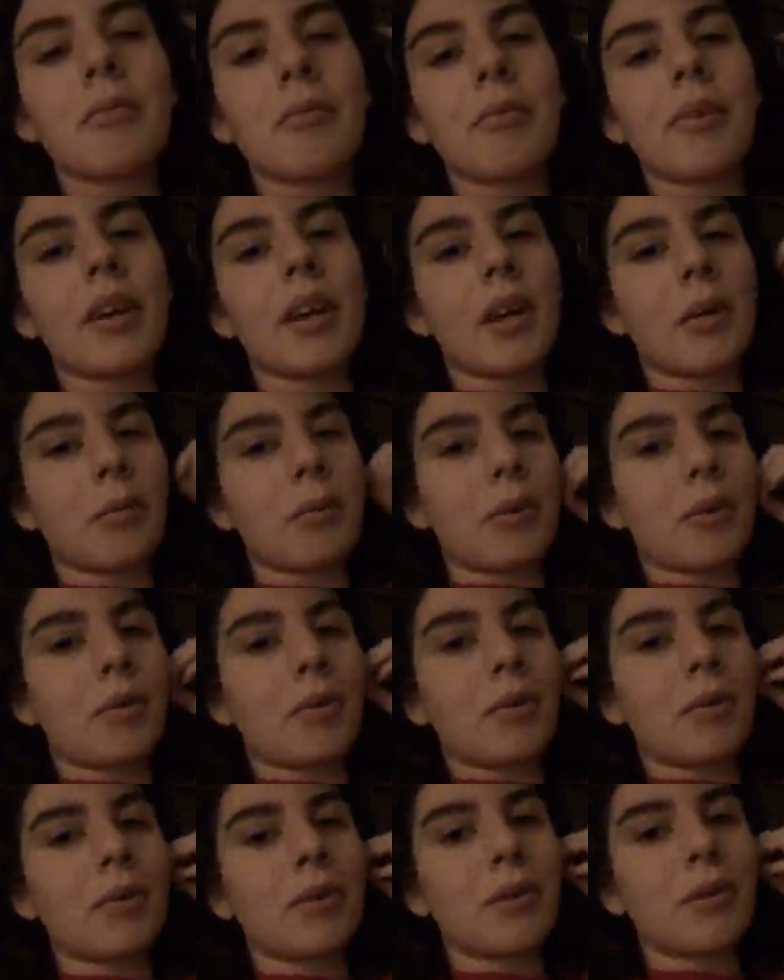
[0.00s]
My eyebrows
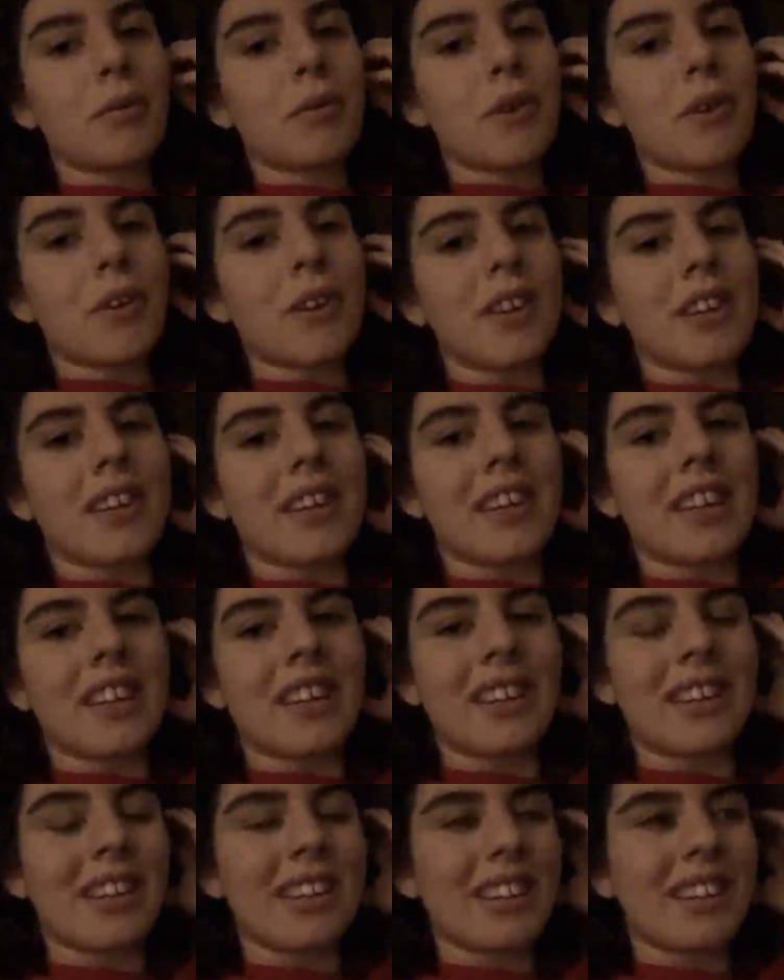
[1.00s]
are so dark.
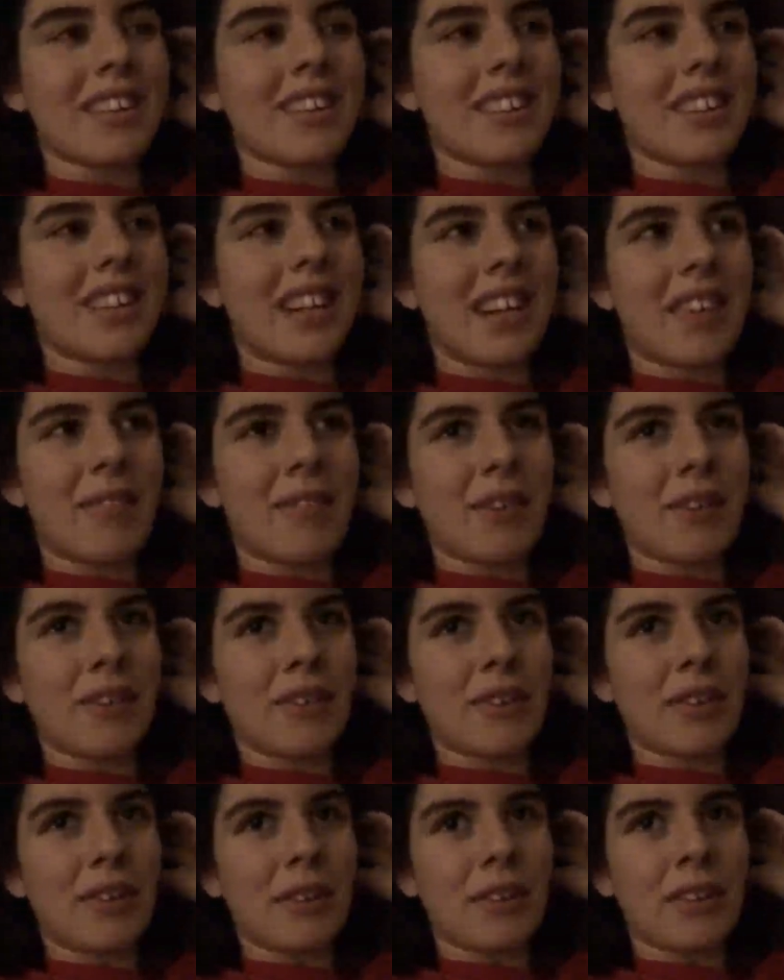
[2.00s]
It's like if I
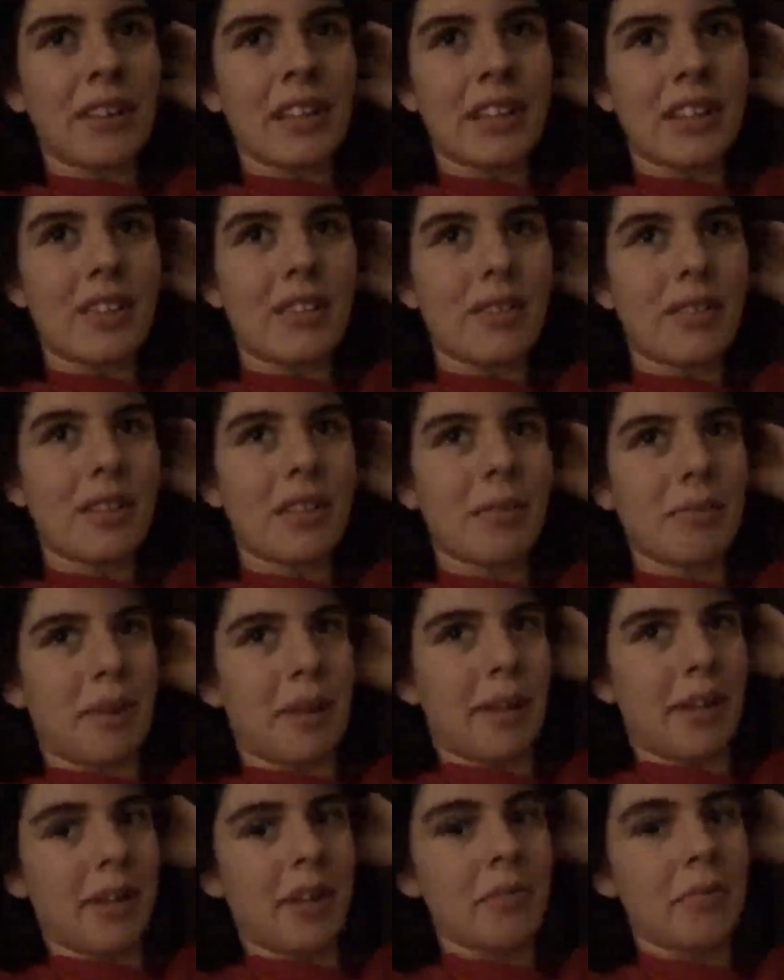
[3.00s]
start like using
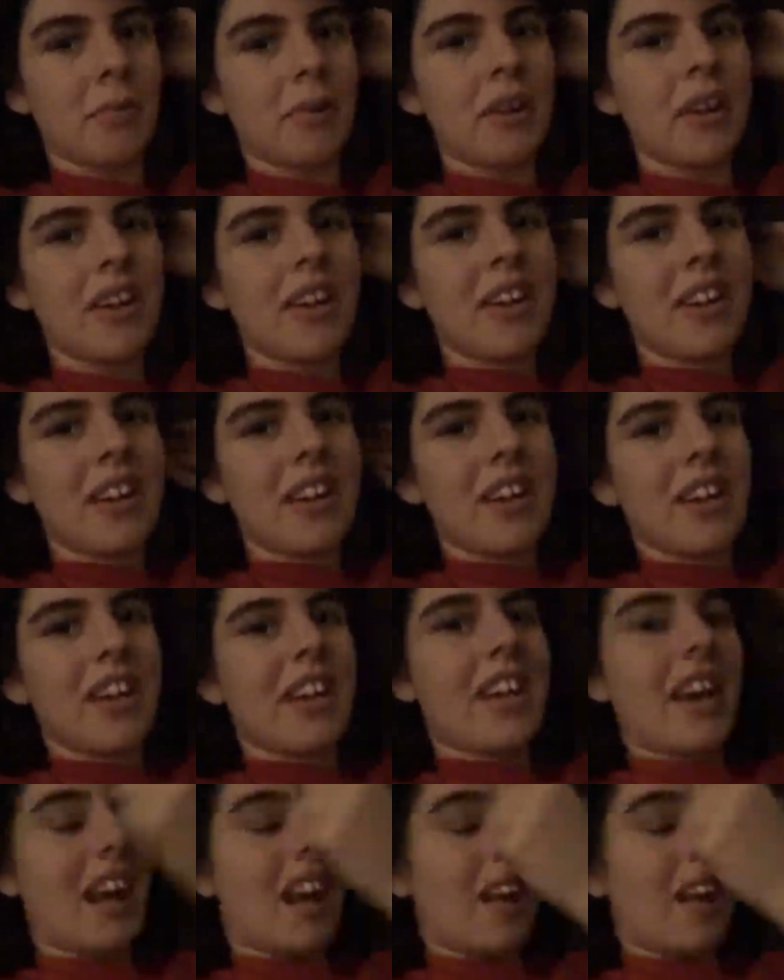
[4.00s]
makeup and